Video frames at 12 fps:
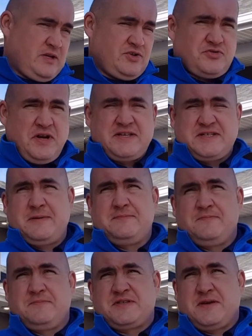treat
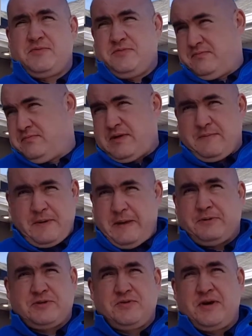some
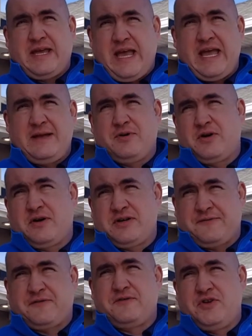people to a game or
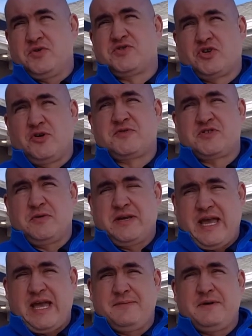different user groups to a
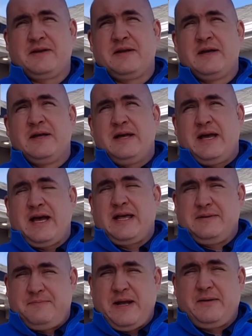game,
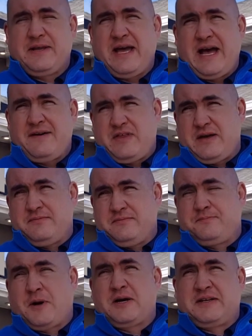and be able to have
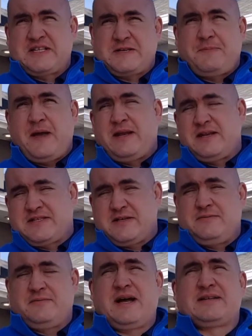them participate in
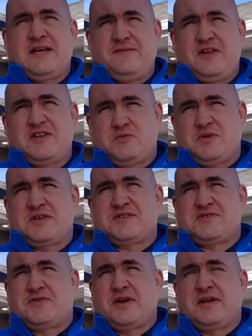some activities with us
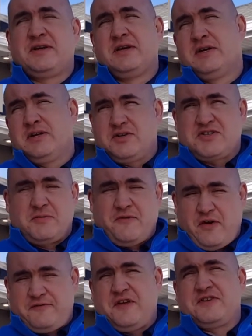during some
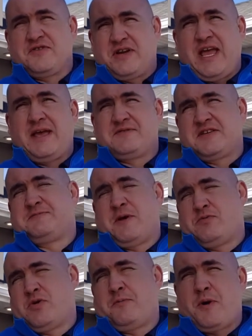of our feature games has
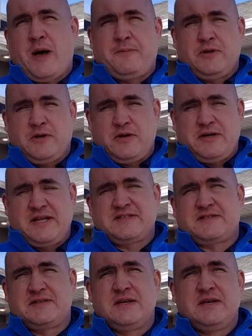been real popular. And
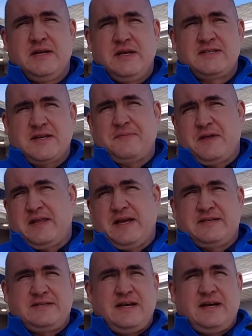that's something that